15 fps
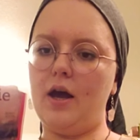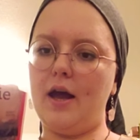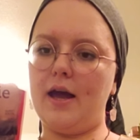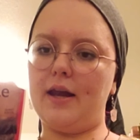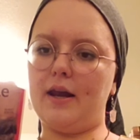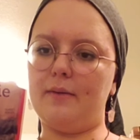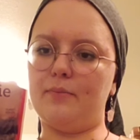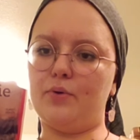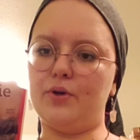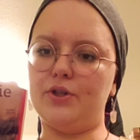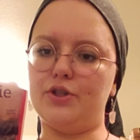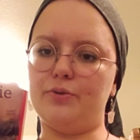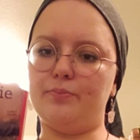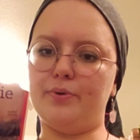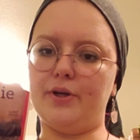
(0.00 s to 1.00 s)
and I'm going
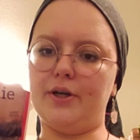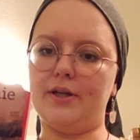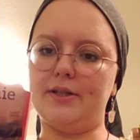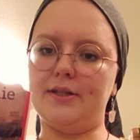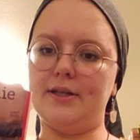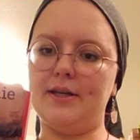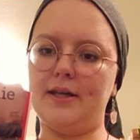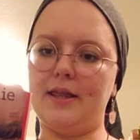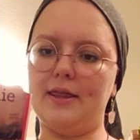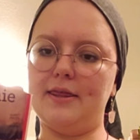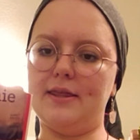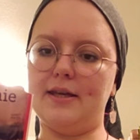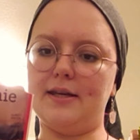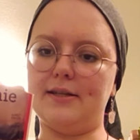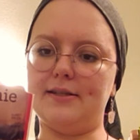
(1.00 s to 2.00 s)
to put
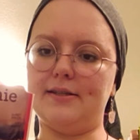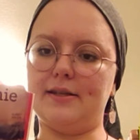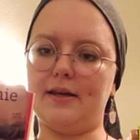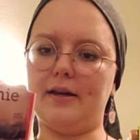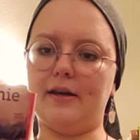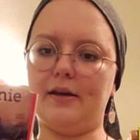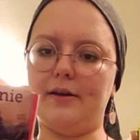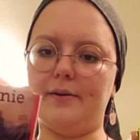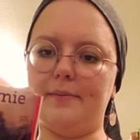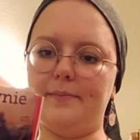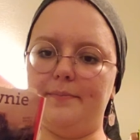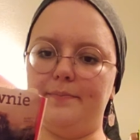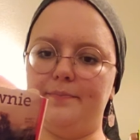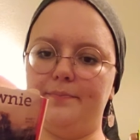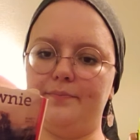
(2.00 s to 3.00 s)
this
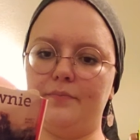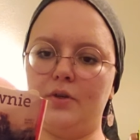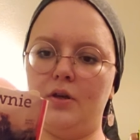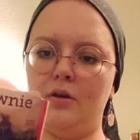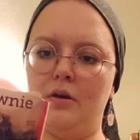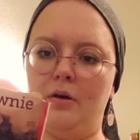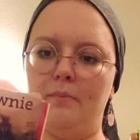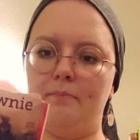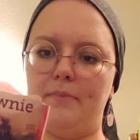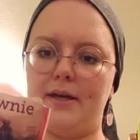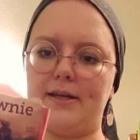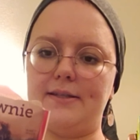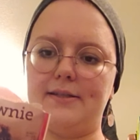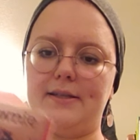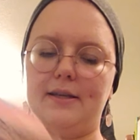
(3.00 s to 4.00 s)

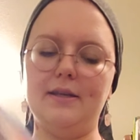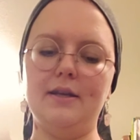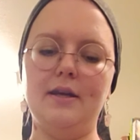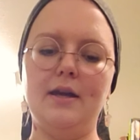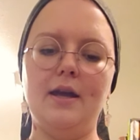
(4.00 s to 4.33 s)
mix in.